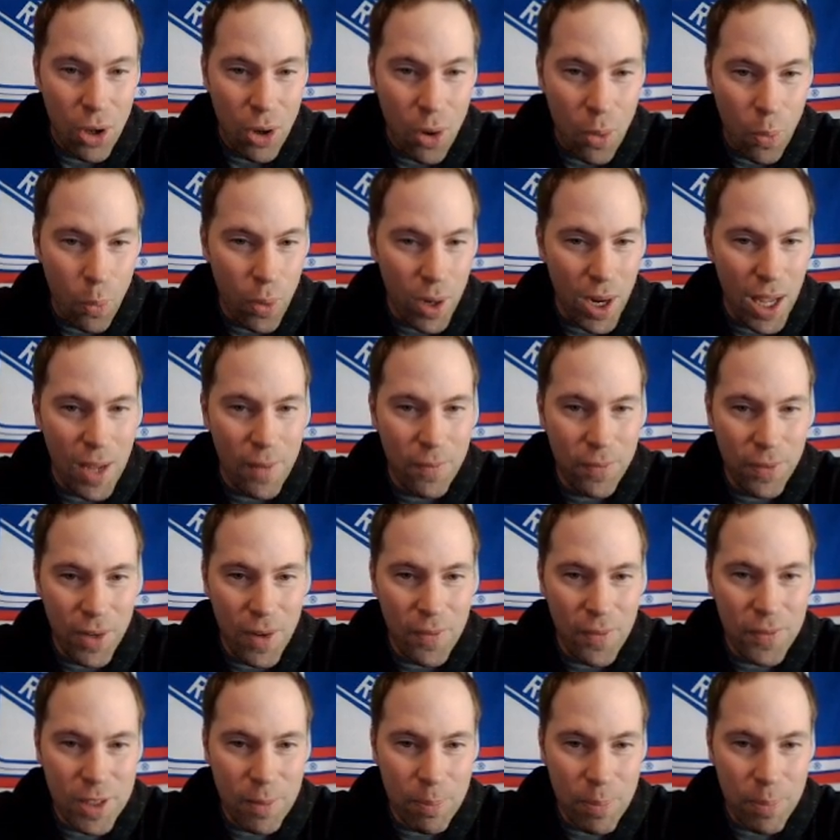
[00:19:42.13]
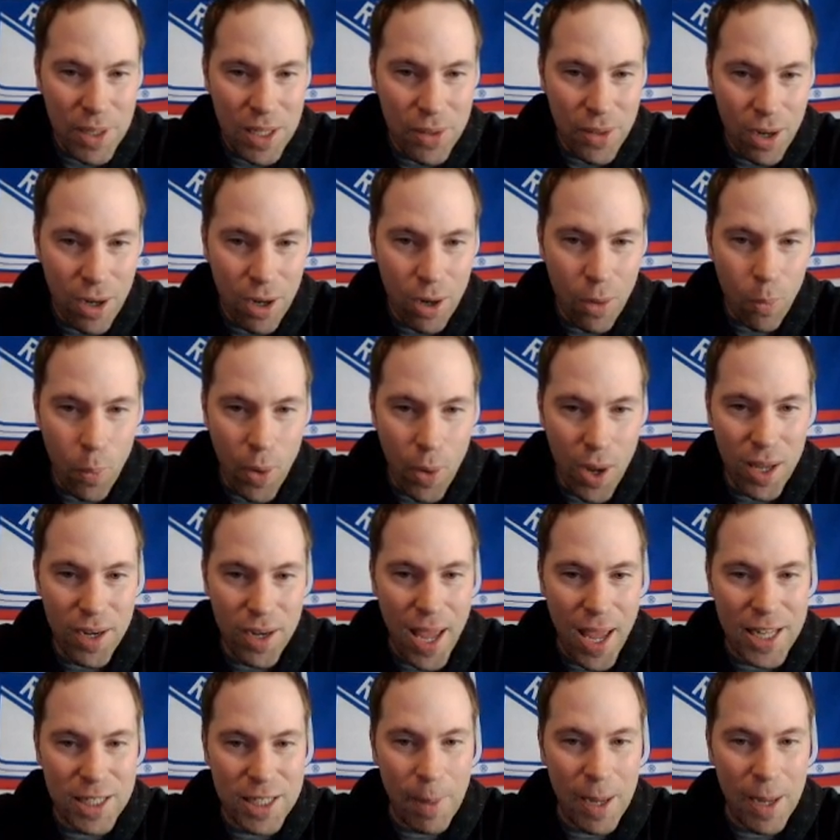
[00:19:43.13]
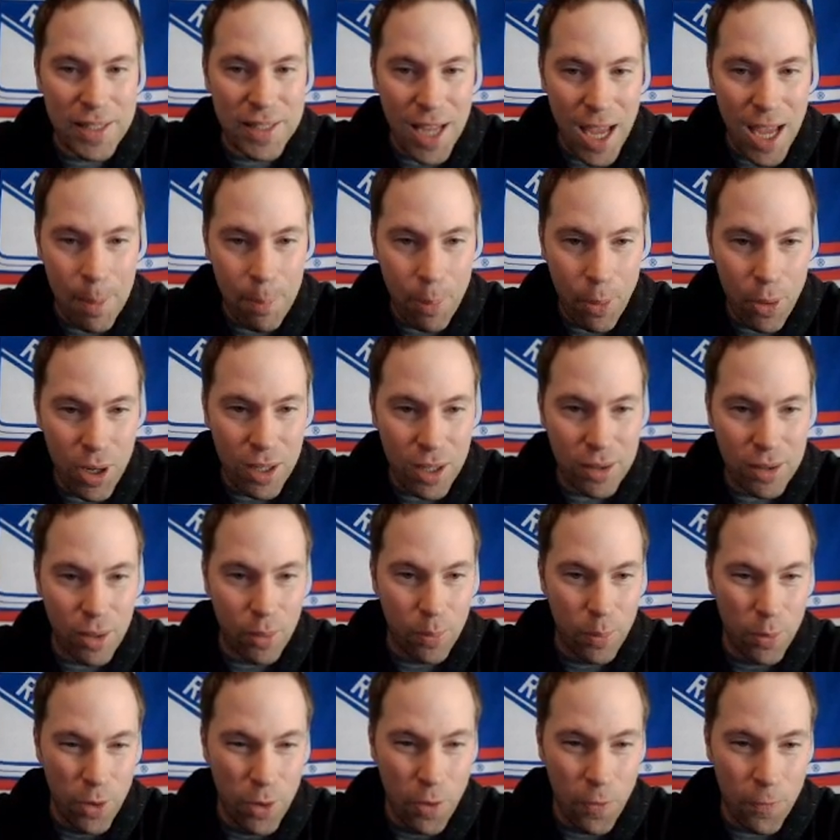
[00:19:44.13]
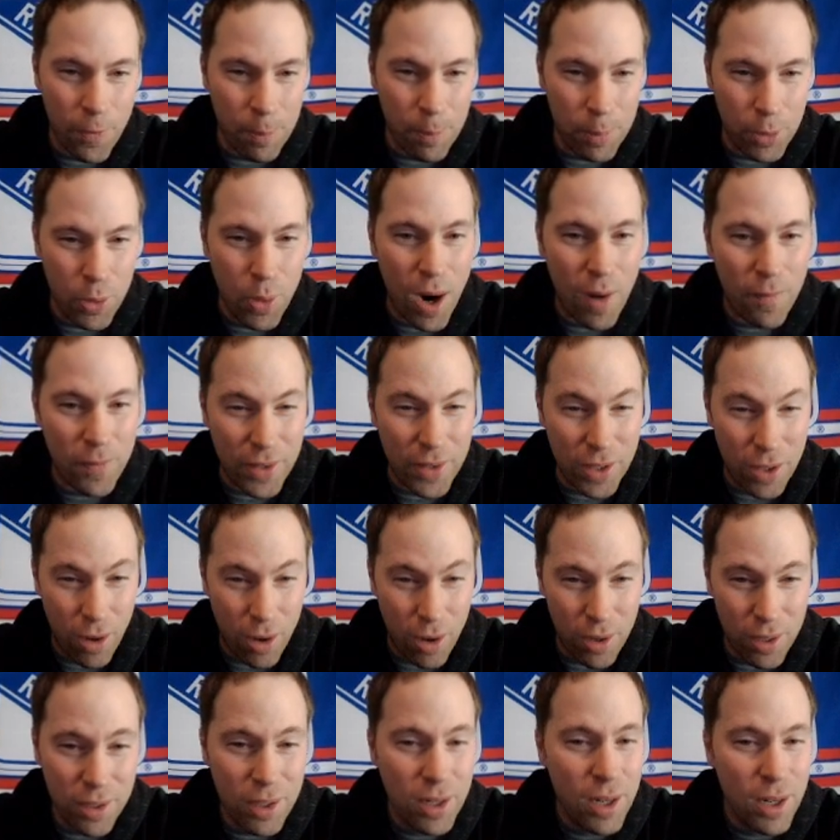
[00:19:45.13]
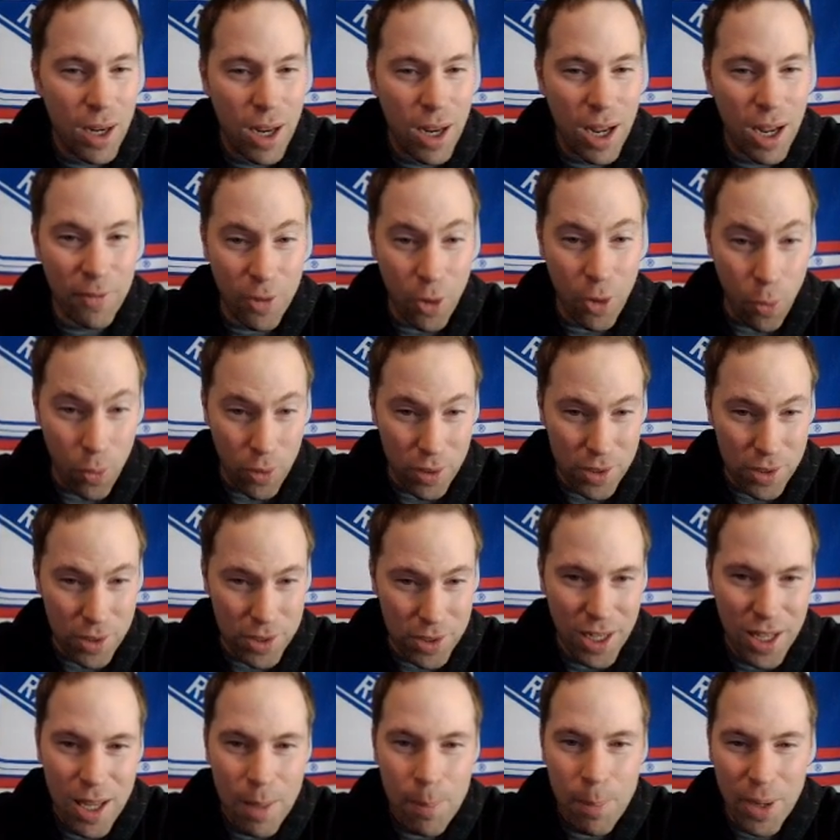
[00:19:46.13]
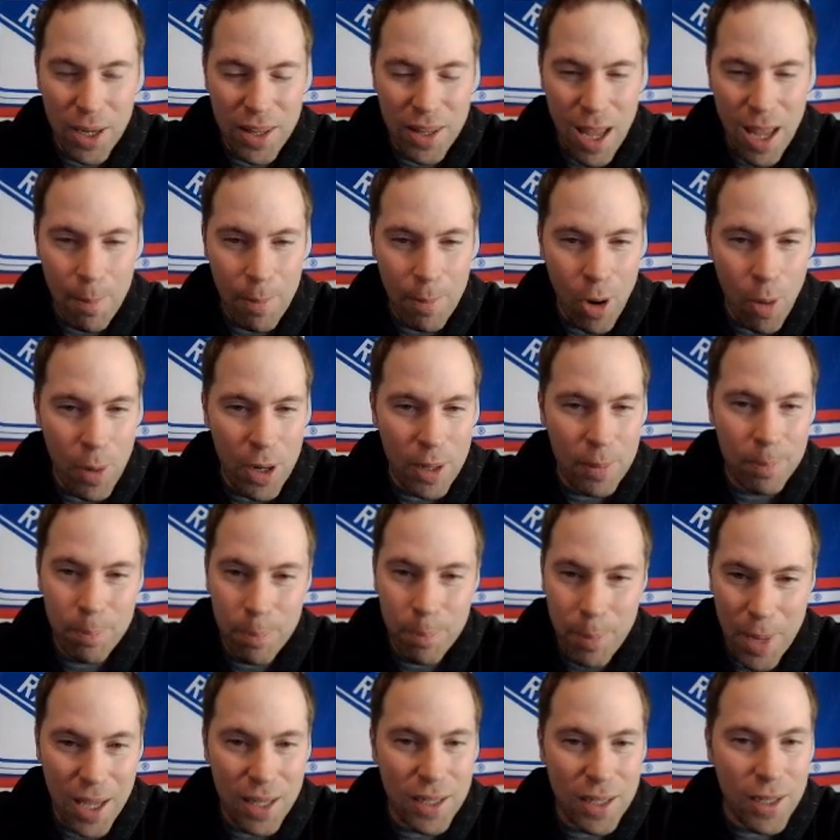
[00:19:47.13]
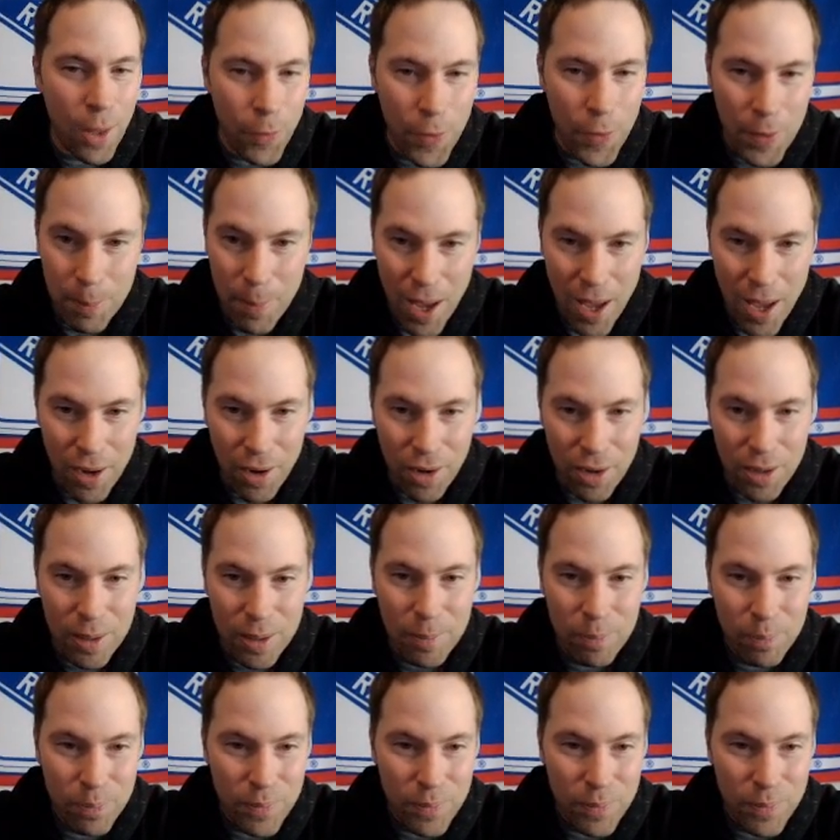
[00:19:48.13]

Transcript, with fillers: Would I have loved to be there when, as my dad put it, the roof blew off the garden? Of course. But in that moment, man, nothing mattered.